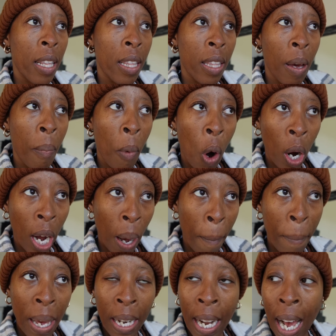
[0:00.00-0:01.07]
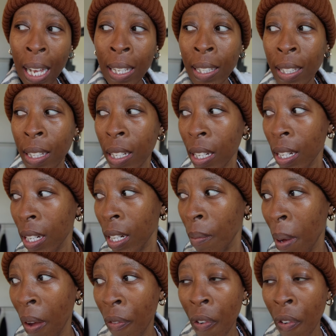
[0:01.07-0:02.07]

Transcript: the mock-up and ask my